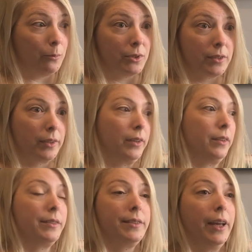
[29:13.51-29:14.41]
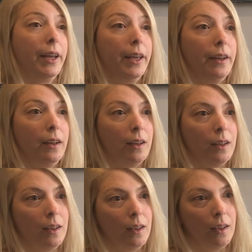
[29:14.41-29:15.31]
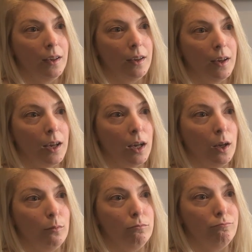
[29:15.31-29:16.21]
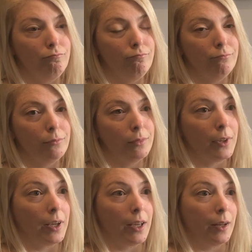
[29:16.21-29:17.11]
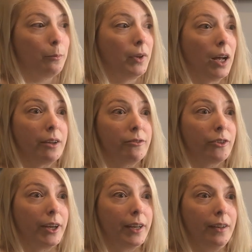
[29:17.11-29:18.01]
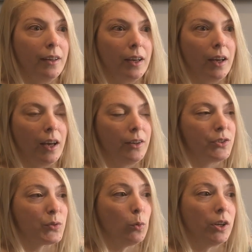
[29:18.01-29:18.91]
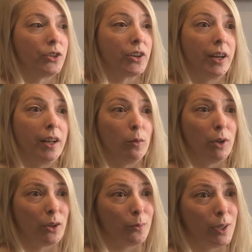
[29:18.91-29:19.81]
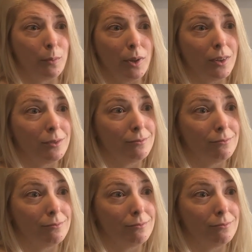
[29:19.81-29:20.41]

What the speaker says: I'm just going to say it. And I'm not afraid. I just want to try and help other people.